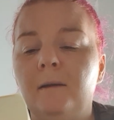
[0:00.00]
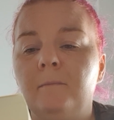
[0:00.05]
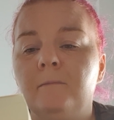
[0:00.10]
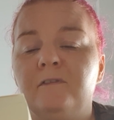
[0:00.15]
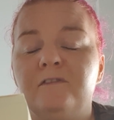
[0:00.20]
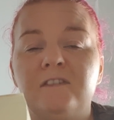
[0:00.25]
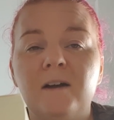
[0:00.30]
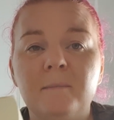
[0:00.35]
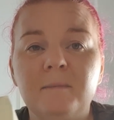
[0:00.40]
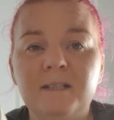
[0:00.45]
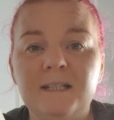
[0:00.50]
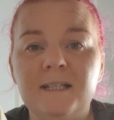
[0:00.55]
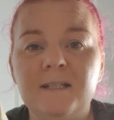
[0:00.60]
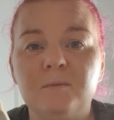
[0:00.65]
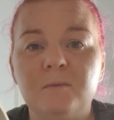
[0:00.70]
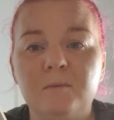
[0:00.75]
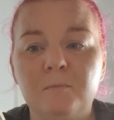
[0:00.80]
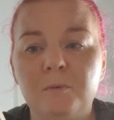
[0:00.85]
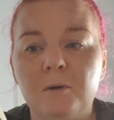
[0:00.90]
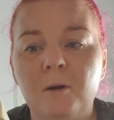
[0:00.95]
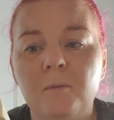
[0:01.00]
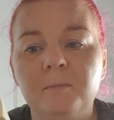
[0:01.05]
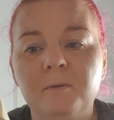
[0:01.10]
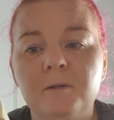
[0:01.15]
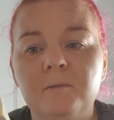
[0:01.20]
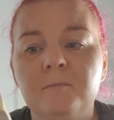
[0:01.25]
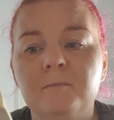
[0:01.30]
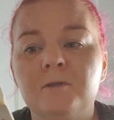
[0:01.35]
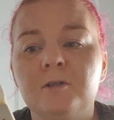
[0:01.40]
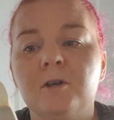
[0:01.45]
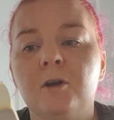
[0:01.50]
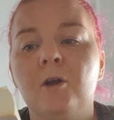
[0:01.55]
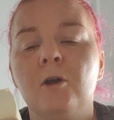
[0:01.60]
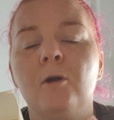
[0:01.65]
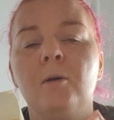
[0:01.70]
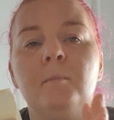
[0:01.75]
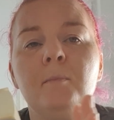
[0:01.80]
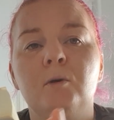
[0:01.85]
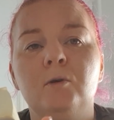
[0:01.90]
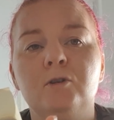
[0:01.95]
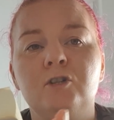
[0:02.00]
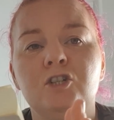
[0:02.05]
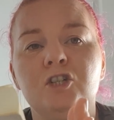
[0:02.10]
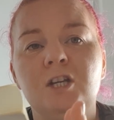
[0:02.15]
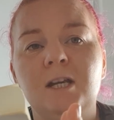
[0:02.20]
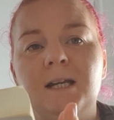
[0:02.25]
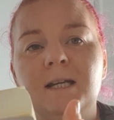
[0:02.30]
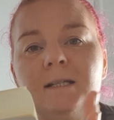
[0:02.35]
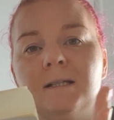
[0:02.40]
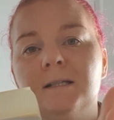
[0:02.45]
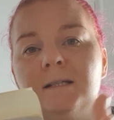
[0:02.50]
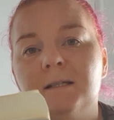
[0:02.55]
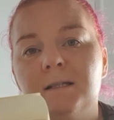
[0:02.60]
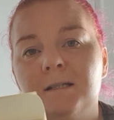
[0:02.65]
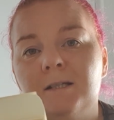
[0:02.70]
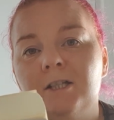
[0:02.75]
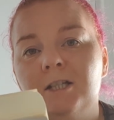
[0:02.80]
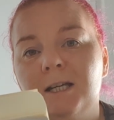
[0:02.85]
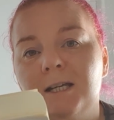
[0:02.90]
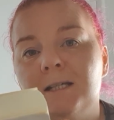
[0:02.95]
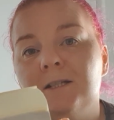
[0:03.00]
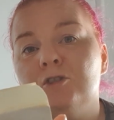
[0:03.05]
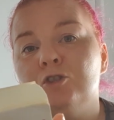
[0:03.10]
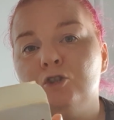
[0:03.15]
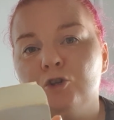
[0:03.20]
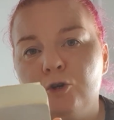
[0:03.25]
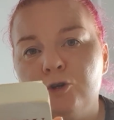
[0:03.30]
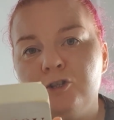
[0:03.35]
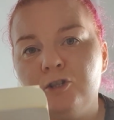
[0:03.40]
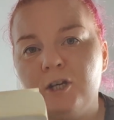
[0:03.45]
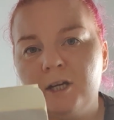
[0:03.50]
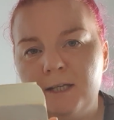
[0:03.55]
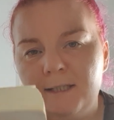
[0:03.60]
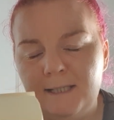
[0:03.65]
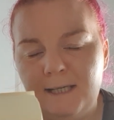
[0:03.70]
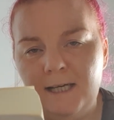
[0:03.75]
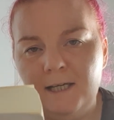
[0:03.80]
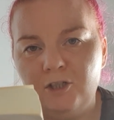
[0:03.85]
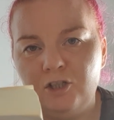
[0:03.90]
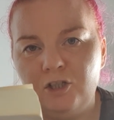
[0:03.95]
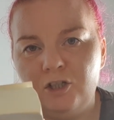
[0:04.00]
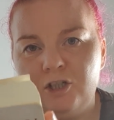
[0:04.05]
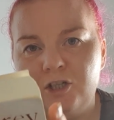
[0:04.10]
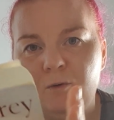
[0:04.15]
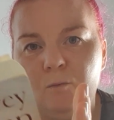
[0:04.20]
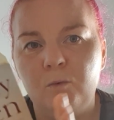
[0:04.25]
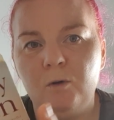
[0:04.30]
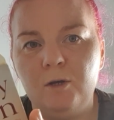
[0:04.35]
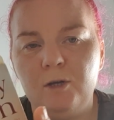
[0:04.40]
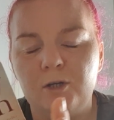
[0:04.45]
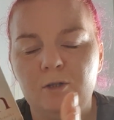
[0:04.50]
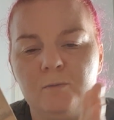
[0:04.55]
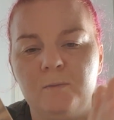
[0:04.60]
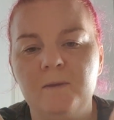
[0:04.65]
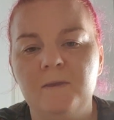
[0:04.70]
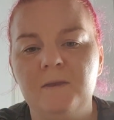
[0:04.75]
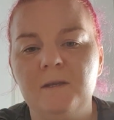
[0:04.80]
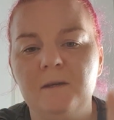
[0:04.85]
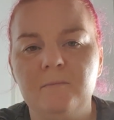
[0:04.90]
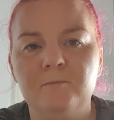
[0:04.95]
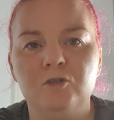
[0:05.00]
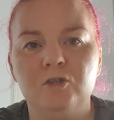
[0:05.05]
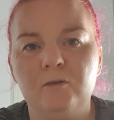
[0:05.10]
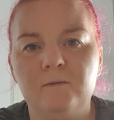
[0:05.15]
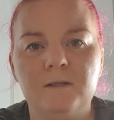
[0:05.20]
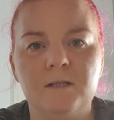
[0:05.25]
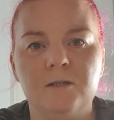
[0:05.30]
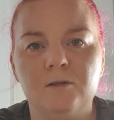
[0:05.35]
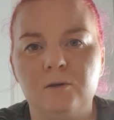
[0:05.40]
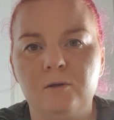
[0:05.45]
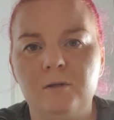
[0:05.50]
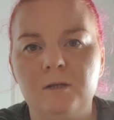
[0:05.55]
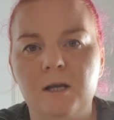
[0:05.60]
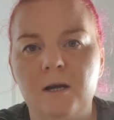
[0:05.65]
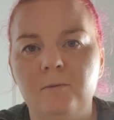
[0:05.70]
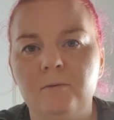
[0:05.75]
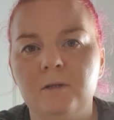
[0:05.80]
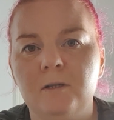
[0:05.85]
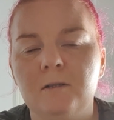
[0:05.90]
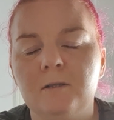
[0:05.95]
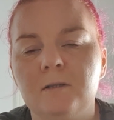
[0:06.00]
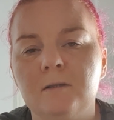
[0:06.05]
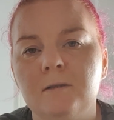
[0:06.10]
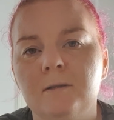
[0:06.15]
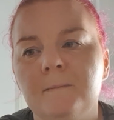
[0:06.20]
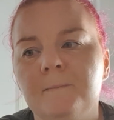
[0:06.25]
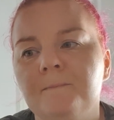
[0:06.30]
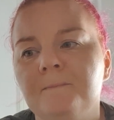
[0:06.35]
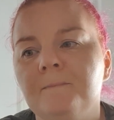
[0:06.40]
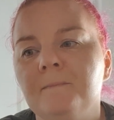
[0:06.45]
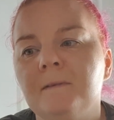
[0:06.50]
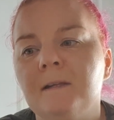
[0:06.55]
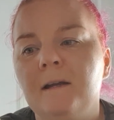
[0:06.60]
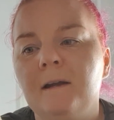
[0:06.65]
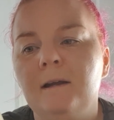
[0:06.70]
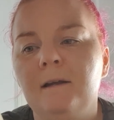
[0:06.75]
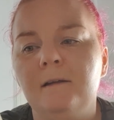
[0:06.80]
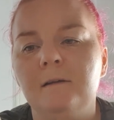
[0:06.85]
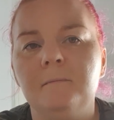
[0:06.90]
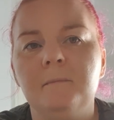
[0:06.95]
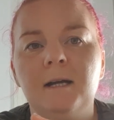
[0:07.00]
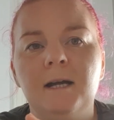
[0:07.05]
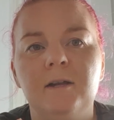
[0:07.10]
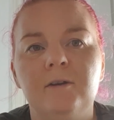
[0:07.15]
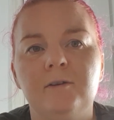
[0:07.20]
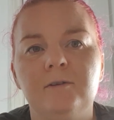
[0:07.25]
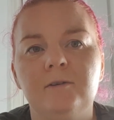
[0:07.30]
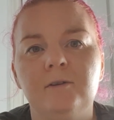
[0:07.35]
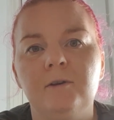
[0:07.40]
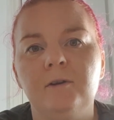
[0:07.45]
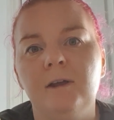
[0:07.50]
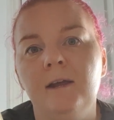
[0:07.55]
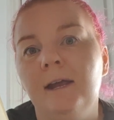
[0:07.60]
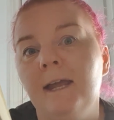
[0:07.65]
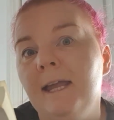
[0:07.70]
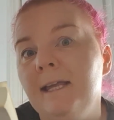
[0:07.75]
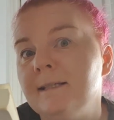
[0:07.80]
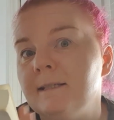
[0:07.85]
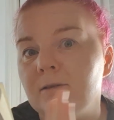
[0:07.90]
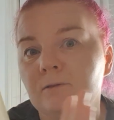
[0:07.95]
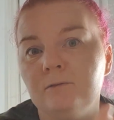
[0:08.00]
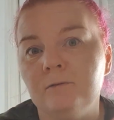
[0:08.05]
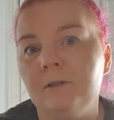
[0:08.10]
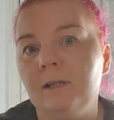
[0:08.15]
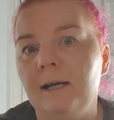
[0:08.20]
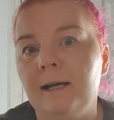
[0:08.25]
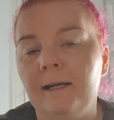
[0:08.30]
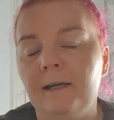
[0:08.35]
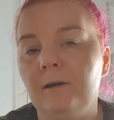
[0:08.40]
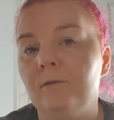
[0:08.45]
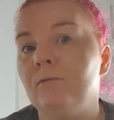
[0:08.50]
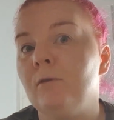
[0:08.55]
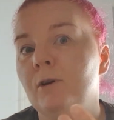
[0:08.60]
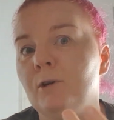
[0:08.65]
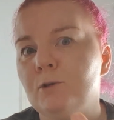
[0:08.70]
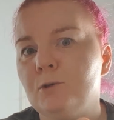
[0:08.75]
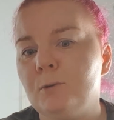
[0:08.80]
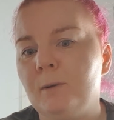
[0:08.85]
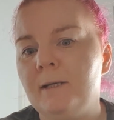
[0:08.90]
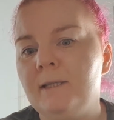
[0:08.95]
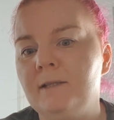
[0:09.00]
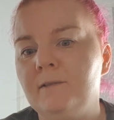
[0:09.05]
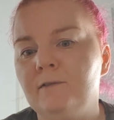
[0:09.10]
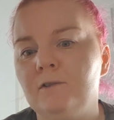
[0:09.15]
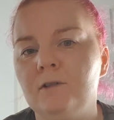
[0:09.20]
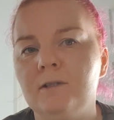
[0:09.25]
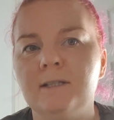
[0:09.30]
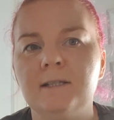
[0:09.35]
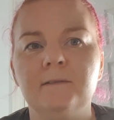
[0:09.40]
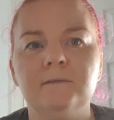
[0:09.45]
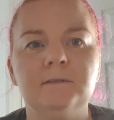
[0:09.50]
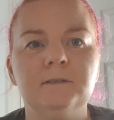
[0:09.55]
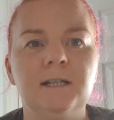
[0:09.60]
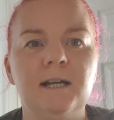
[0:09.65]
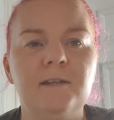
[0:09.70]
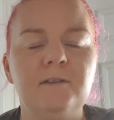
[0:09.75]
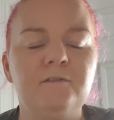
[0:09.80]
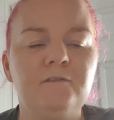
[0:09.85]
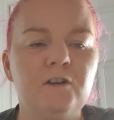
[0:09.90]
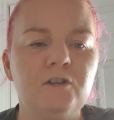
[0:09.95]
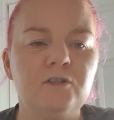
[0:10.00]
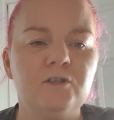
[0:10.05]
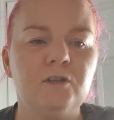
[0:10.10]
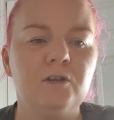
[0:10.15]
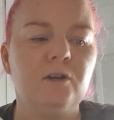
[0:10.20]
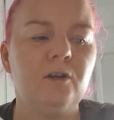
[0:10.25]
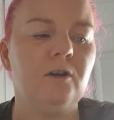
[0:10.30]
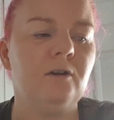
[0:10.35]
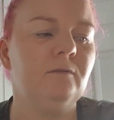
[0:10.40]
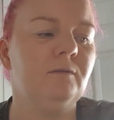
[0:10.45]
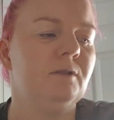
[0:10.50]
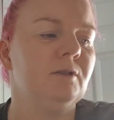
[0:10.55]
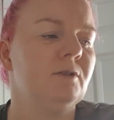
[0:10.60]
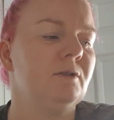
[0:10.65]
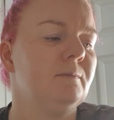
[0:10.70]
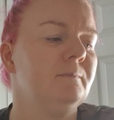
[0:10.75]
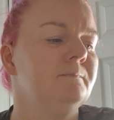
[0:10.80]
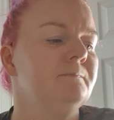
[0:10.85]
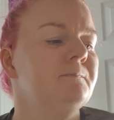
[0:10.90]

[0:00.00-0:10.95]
families with problems, but she is just their teacher. She works with them during school hours, and isn't like around 24/7 like the foster carers.